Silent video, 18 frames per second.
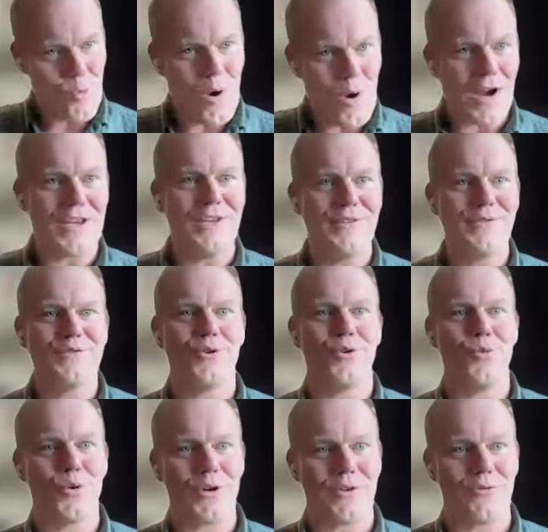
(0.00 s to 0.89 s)
maybe their
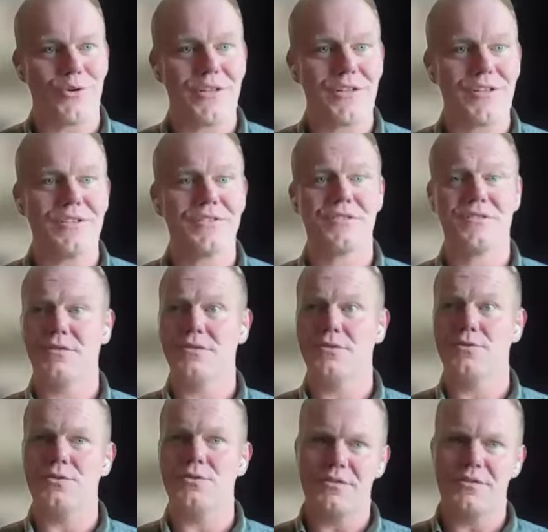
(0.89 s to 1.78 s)
wives or whatever it
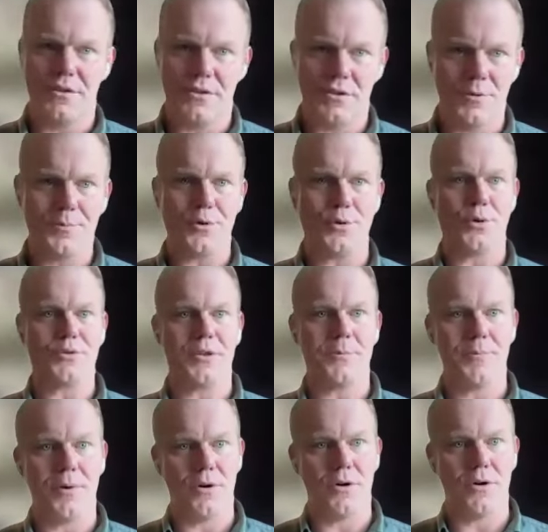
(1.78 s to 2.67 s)
is, you turn up,
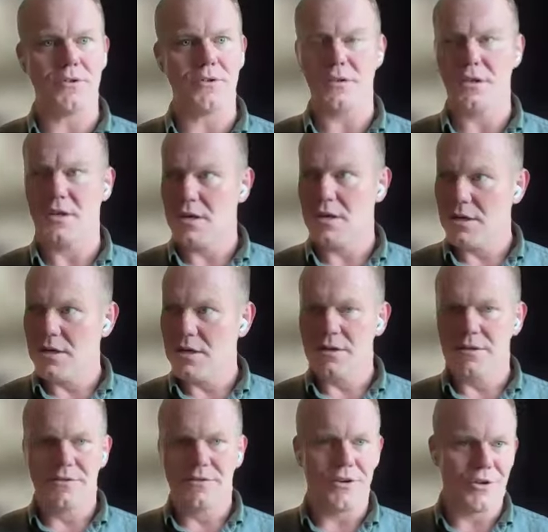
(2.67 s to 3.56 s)
you look the part,
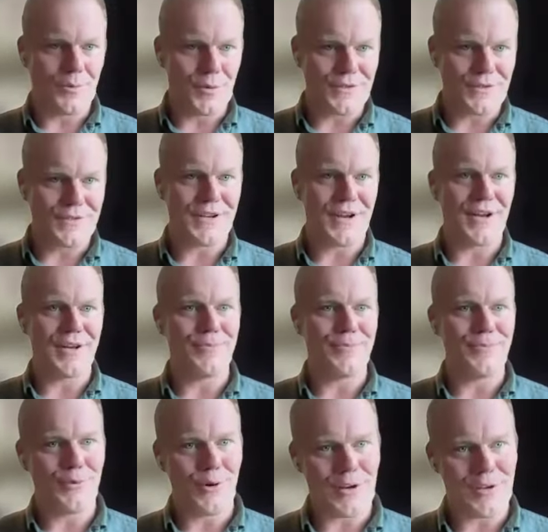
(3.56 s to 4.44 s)
turn up on
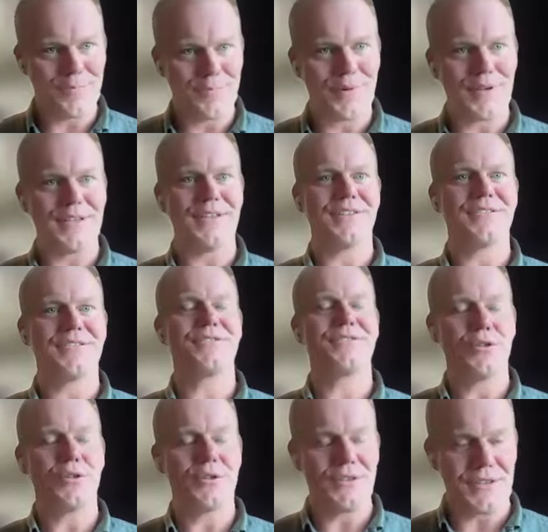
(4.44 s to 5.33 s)
time, right
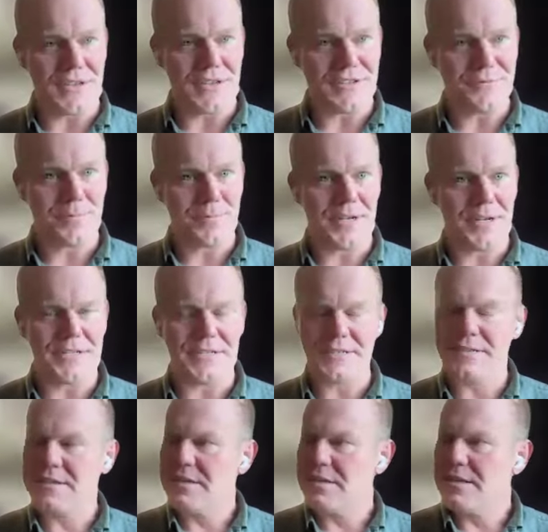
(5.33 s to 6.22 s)
place, nice
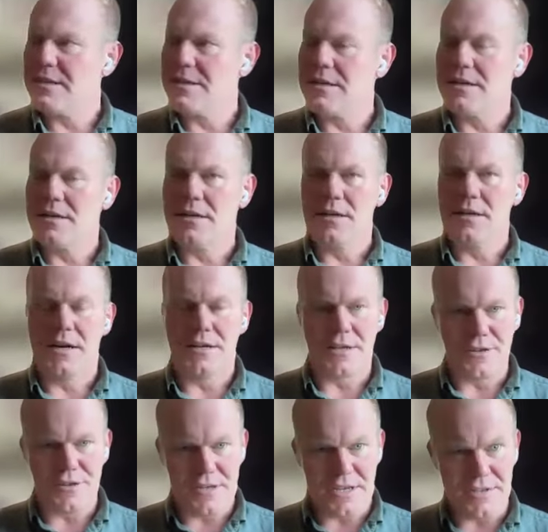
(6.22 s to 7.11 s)
manner.
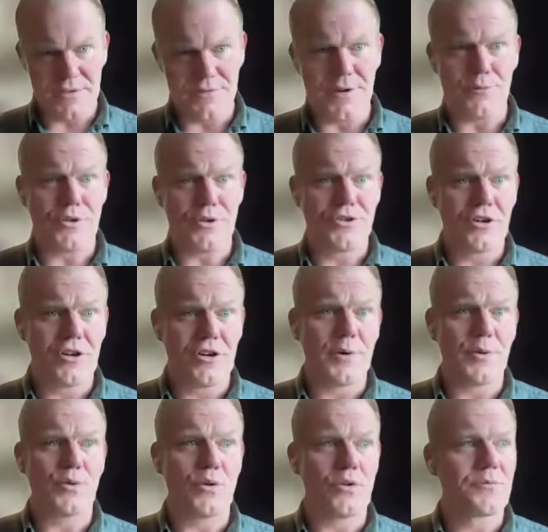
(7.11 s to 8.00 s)
And at the end of every
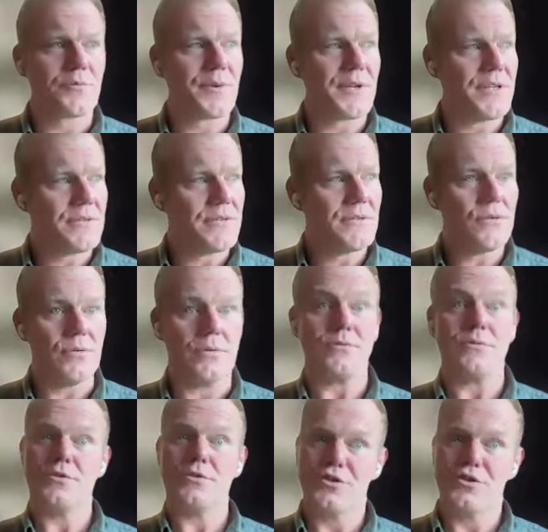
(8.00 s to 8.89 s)
job, it would always be,
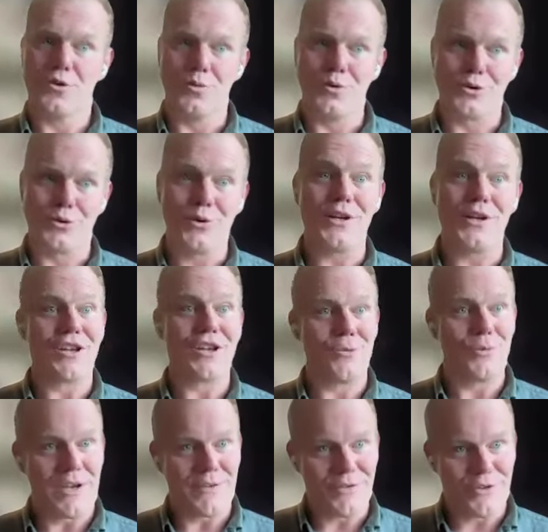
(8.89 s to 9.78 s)
oh, Shaun was
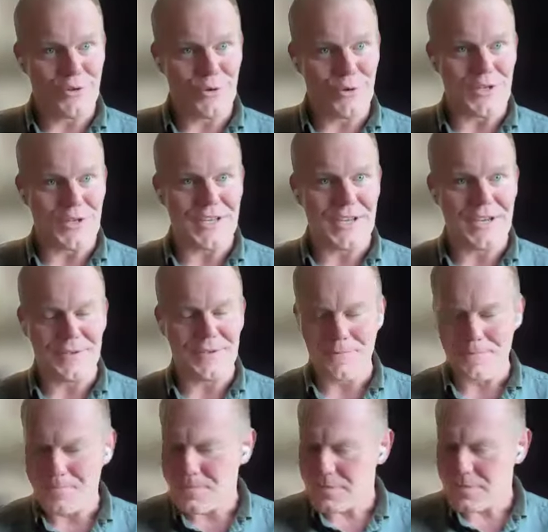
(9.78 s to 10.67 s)
great. Can we have Shaun
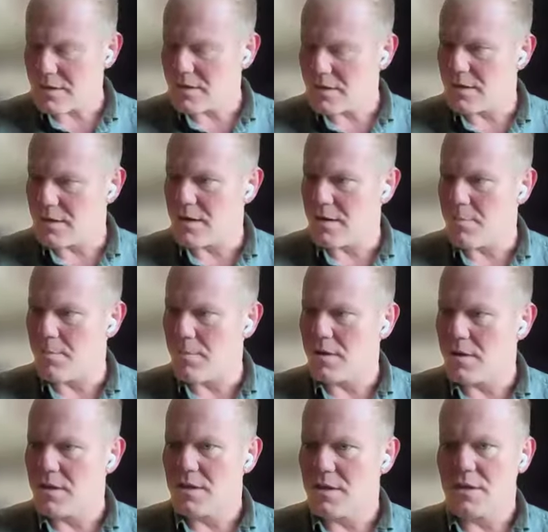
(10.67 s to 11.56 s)
again?
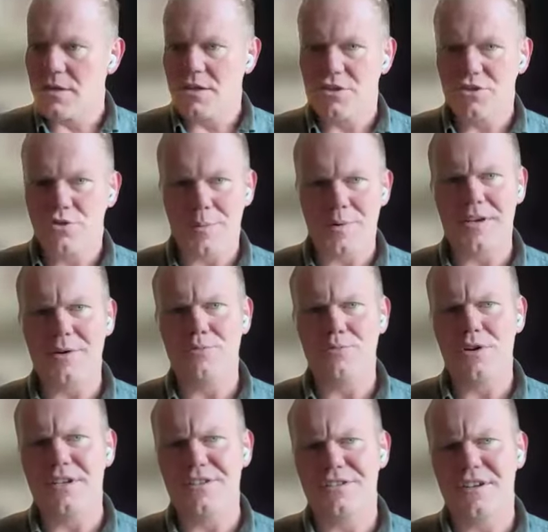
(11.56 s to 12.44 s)
Um, so
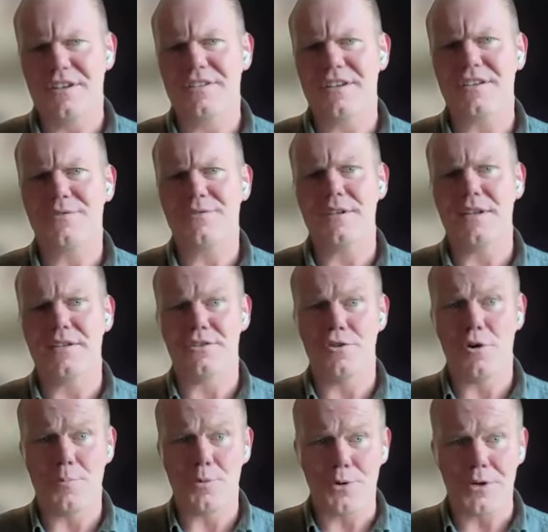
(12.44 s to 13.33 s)
I became really
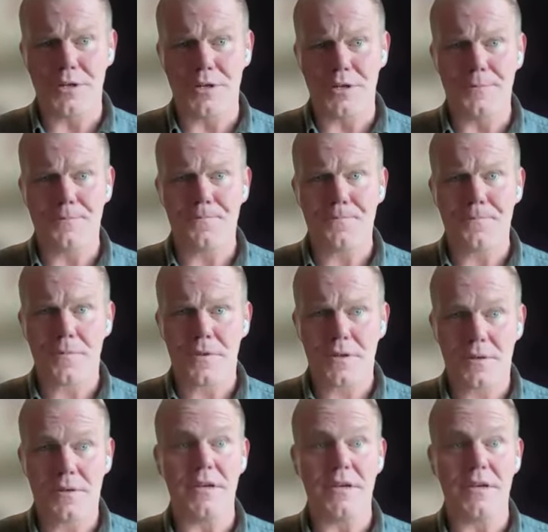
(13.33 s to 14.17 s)
successful as an operator